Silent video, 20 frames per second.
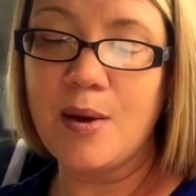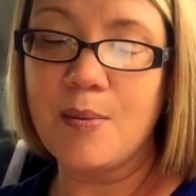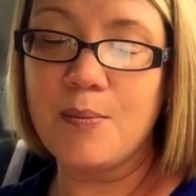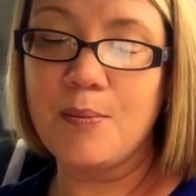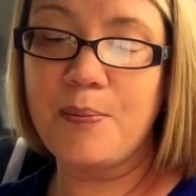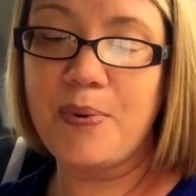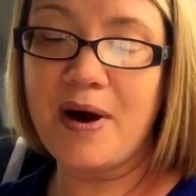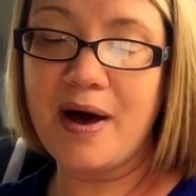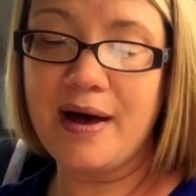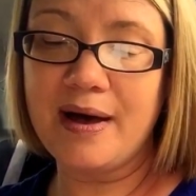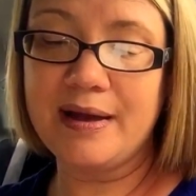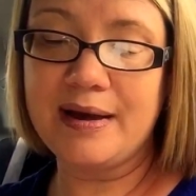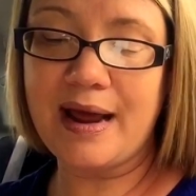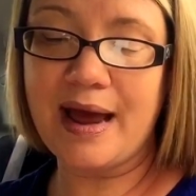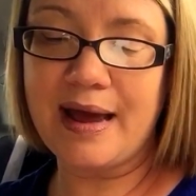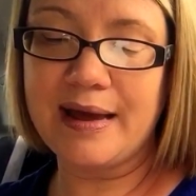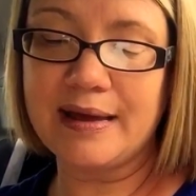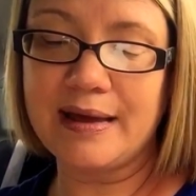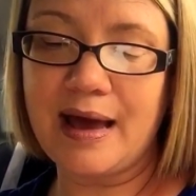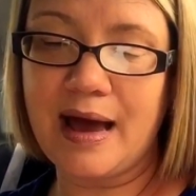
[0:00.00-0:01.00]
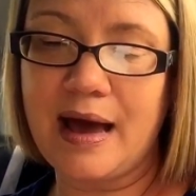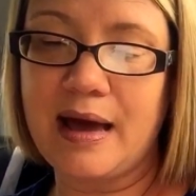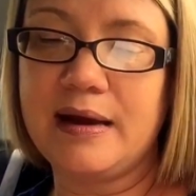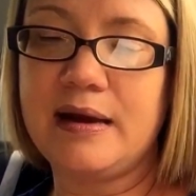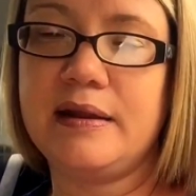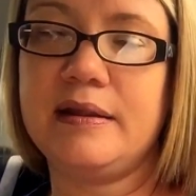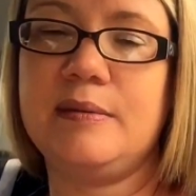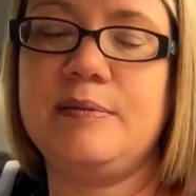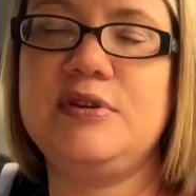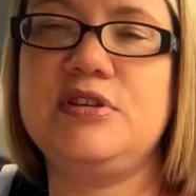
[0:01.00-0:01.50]
but I got,
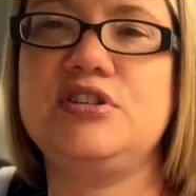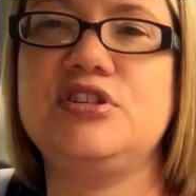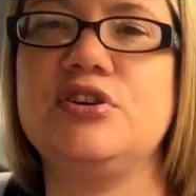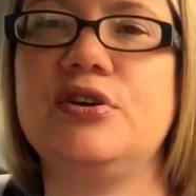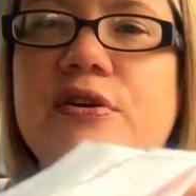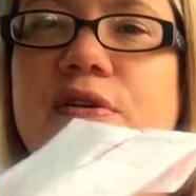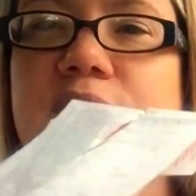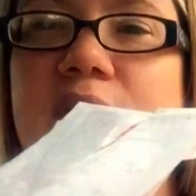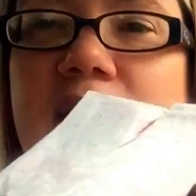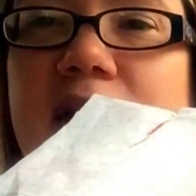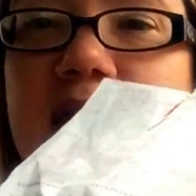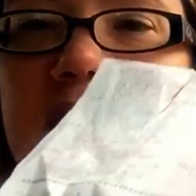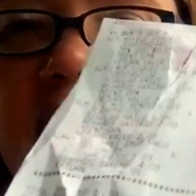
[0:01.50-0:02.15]
and let me show you that.